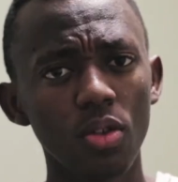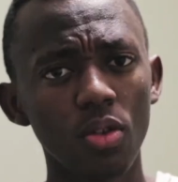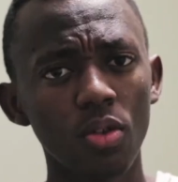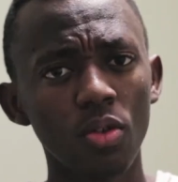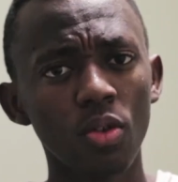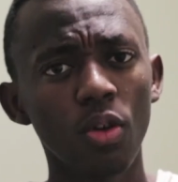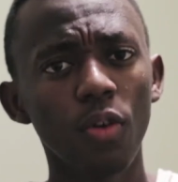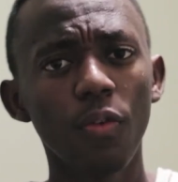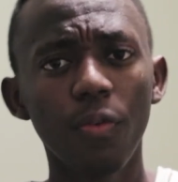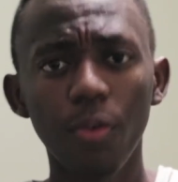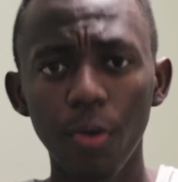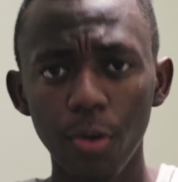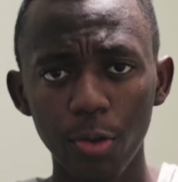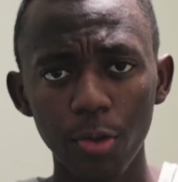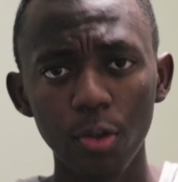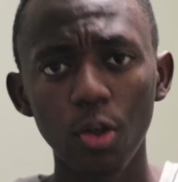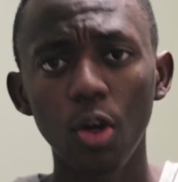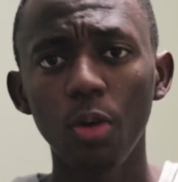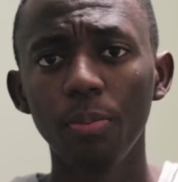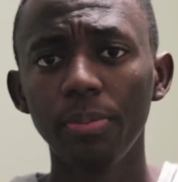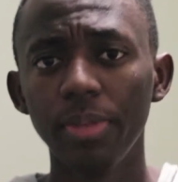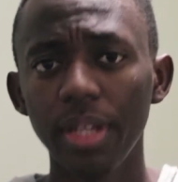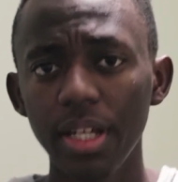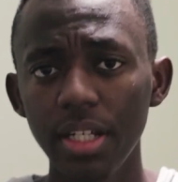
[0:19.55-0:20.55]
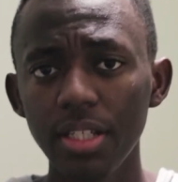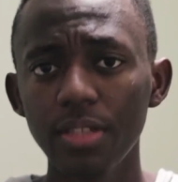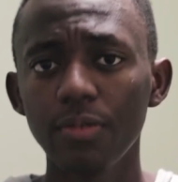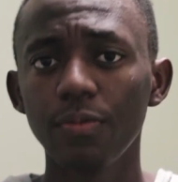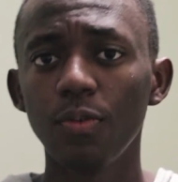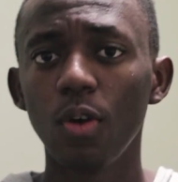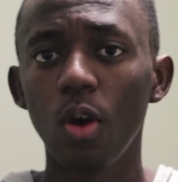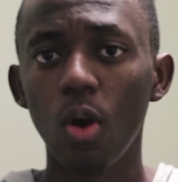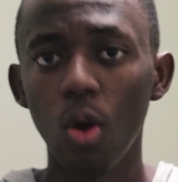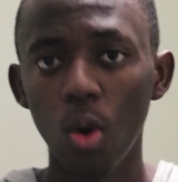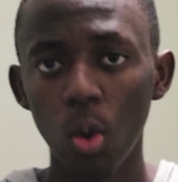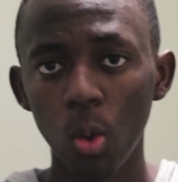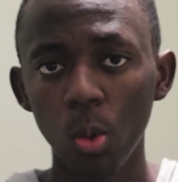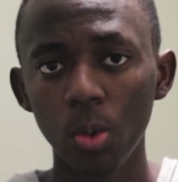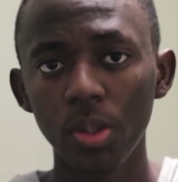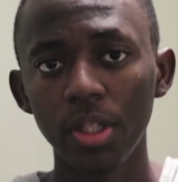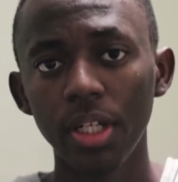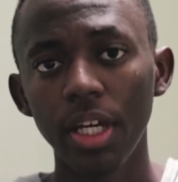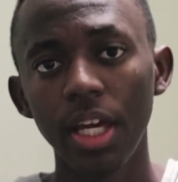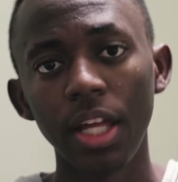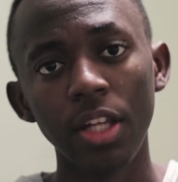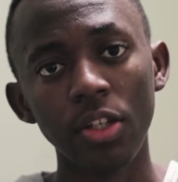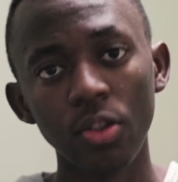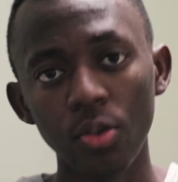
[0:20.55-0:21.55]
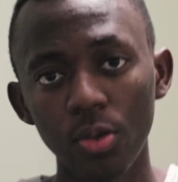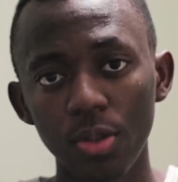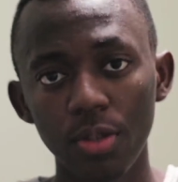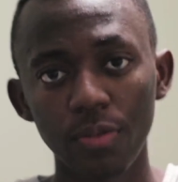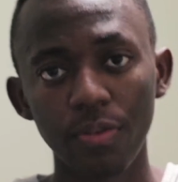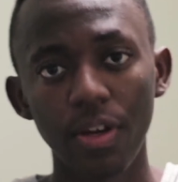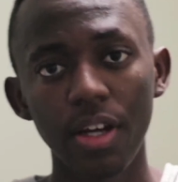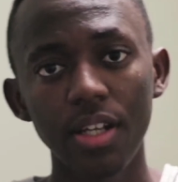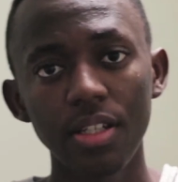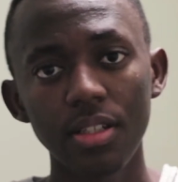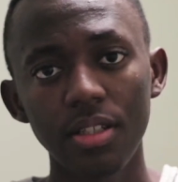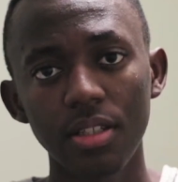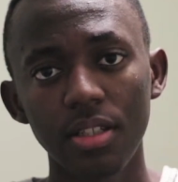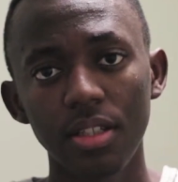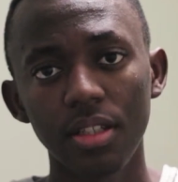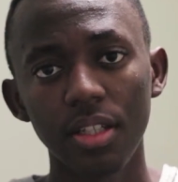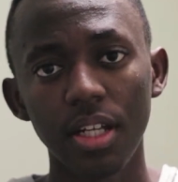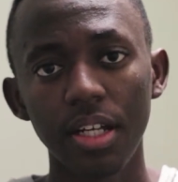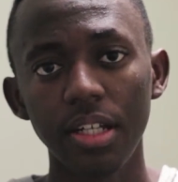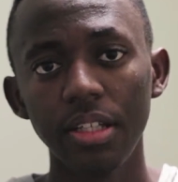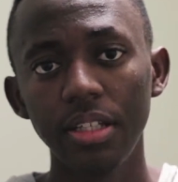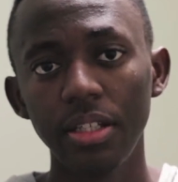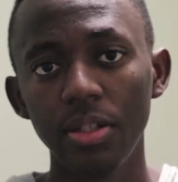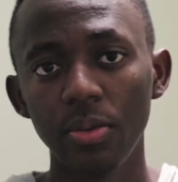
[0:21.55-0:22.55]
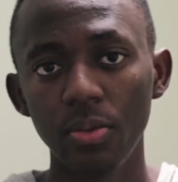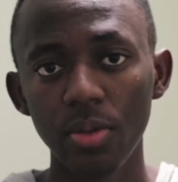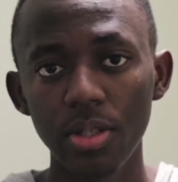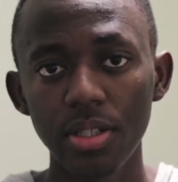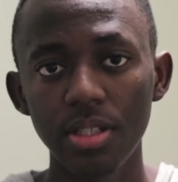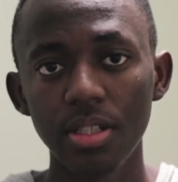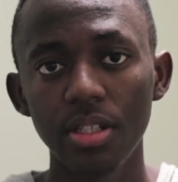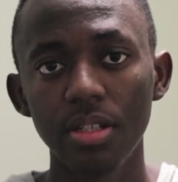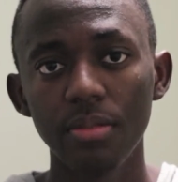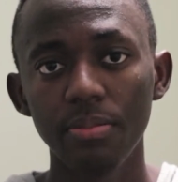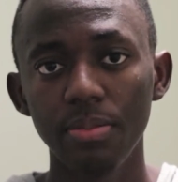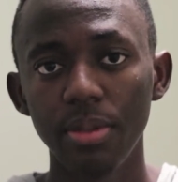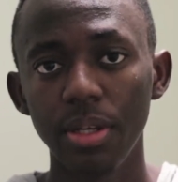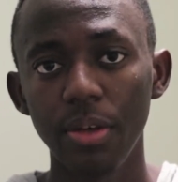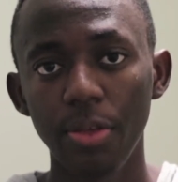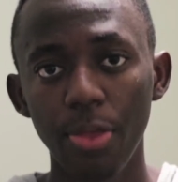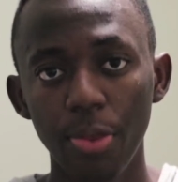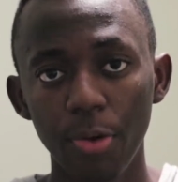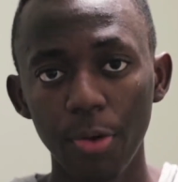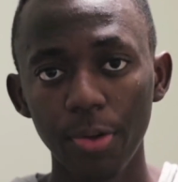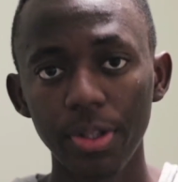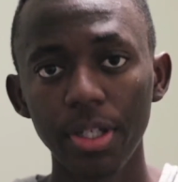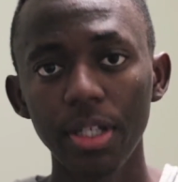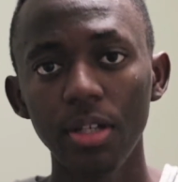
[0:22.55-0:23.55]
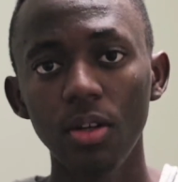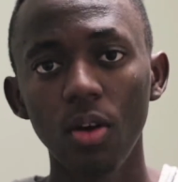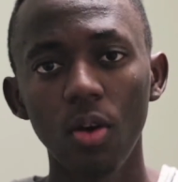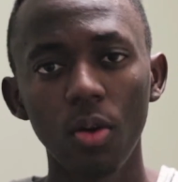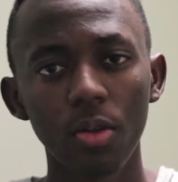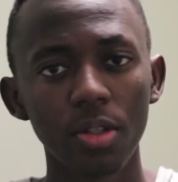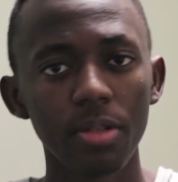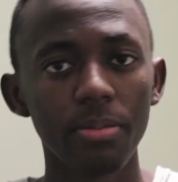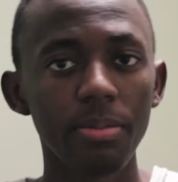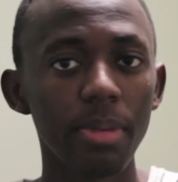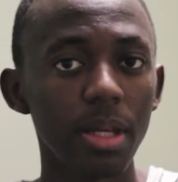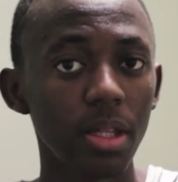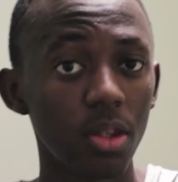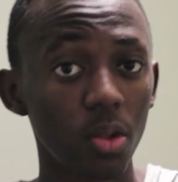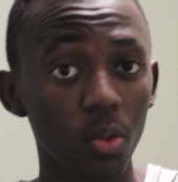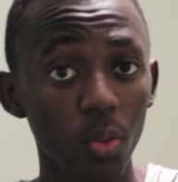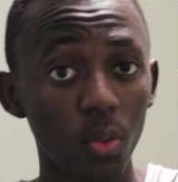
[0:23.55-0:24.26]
No further updates for old and new devices like the recent P30 or the Mate